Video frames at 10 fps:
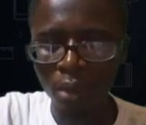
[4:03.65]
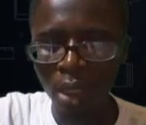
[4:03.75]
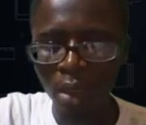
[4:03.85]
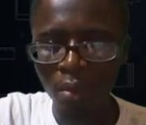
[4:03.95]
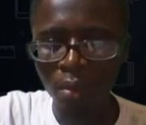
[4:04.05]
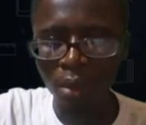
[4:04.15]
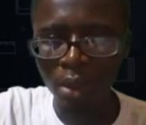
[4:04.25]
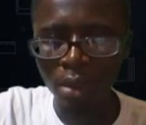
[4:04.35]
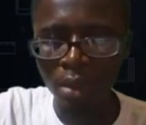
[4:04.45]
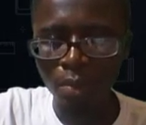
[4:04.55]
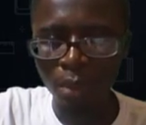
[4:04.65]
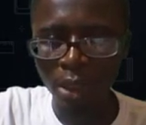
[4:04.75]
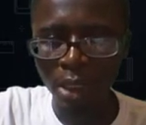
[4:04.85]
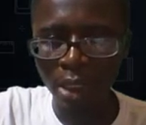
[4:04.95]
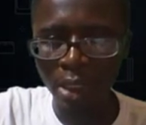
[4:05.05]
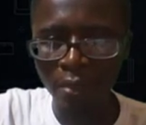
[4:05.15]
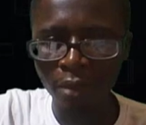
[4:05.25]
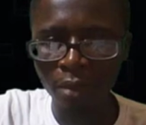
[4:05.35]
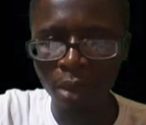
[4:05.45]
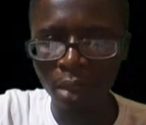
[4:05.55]
Now, this is basically a
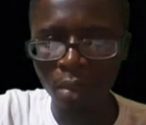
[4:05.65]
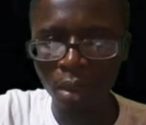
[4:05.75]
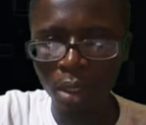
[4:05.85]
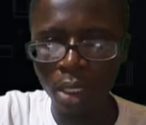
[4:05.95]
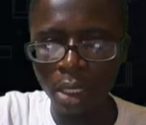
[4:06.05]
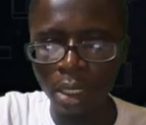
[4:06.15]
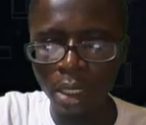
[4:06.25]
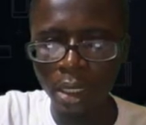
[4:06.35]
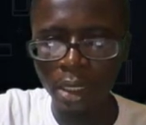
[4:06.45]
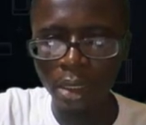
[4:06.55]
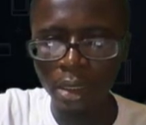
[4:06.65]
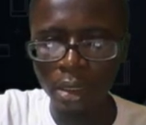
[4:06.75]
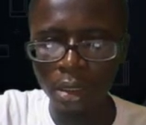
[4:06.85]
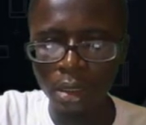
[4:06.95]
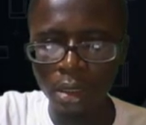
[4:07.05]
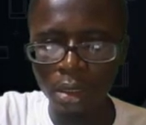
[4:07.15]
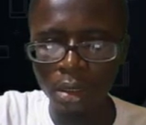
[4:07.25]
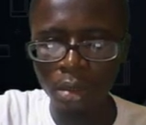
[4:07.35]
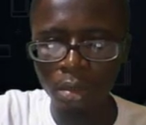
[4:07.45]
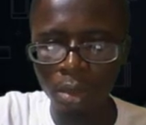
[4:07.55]
formula work, and
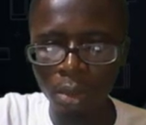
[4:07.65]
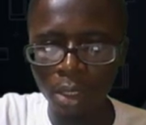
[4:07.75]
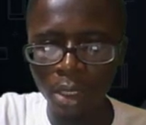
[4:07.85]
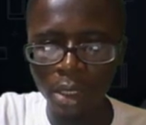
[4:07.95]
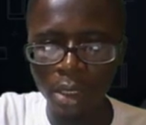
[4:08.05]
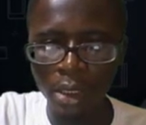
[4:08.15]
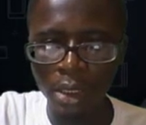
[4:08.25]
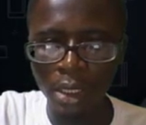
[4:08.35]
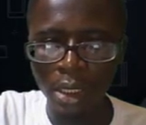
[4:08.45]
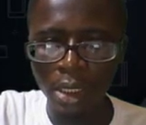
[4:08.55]
you remember this,